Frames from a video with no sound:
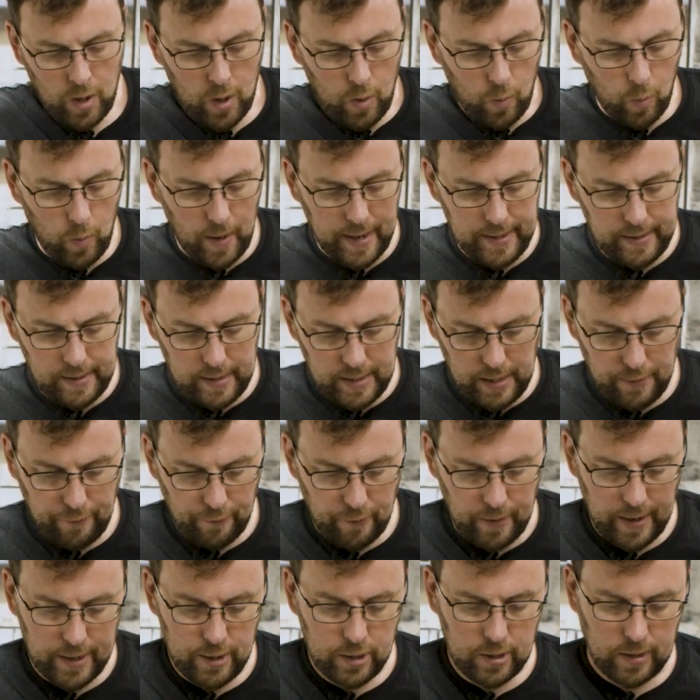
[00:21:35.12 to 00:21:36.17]
when the
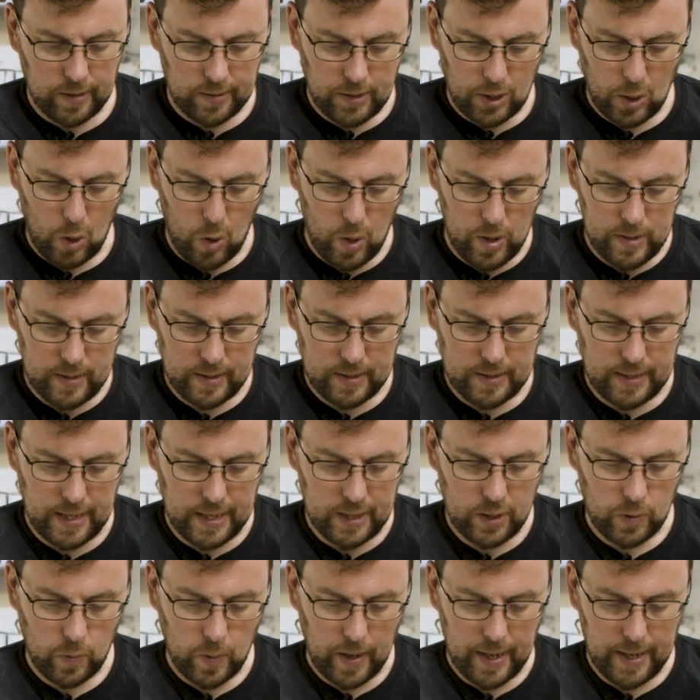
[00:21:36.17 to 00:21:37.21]
differential turns
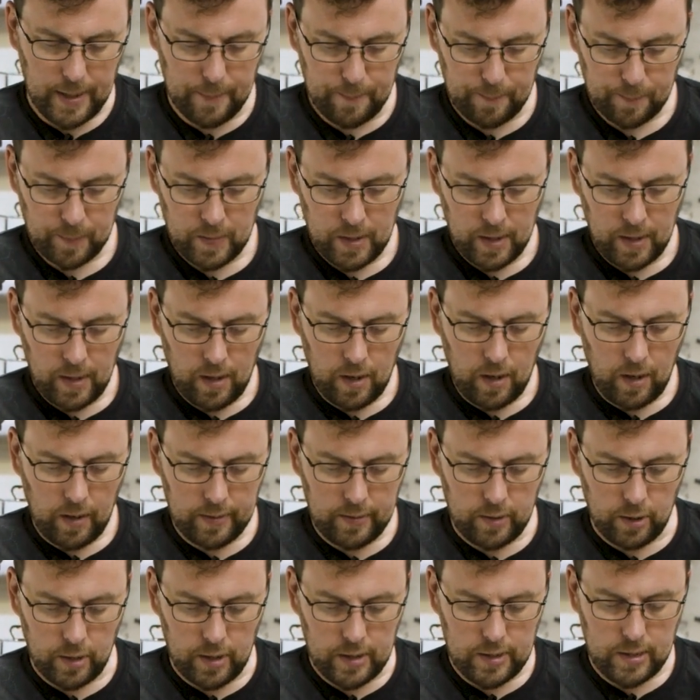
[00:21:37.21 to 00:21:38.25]
this way,
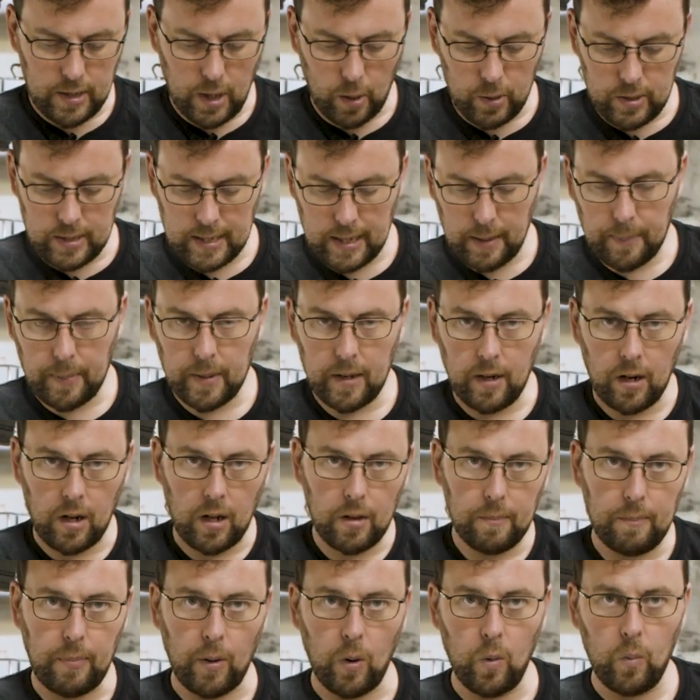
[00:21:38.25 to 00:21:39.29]
there is no slip at
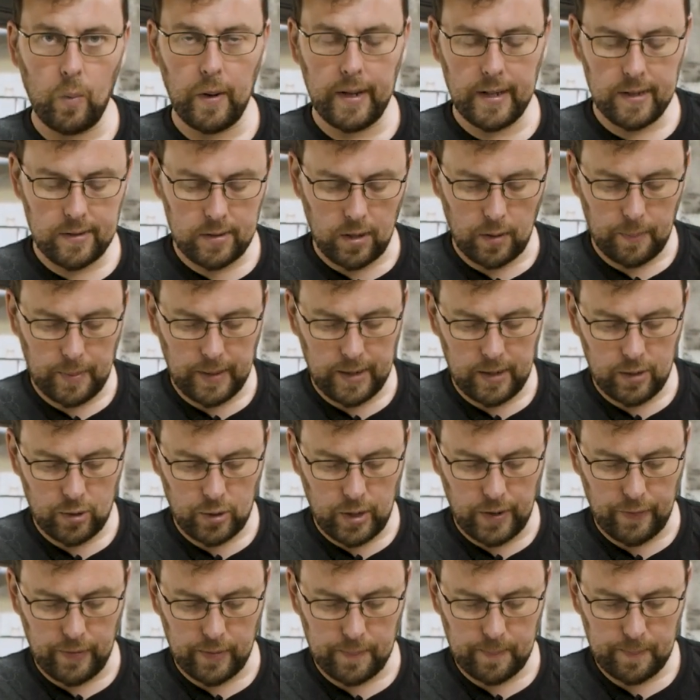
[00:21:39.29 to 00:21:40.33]
all. Both wheels are being
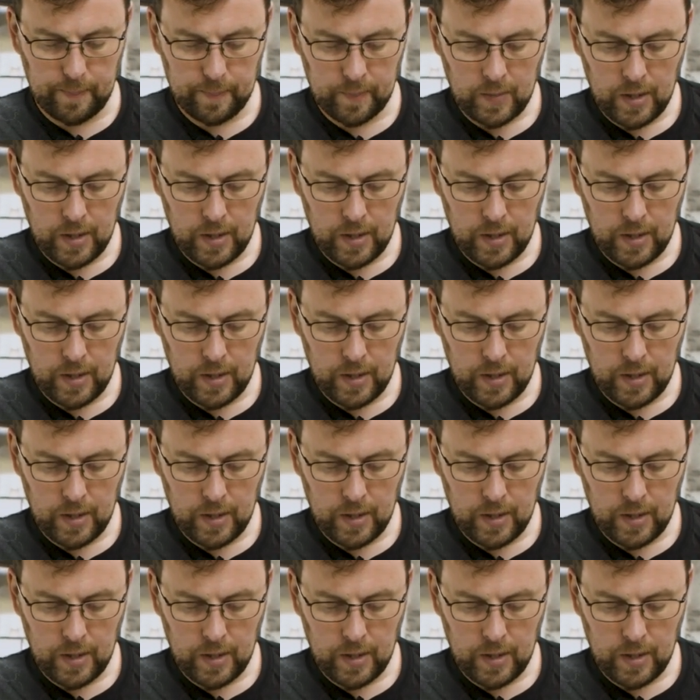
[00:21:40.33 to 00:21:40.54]
driven.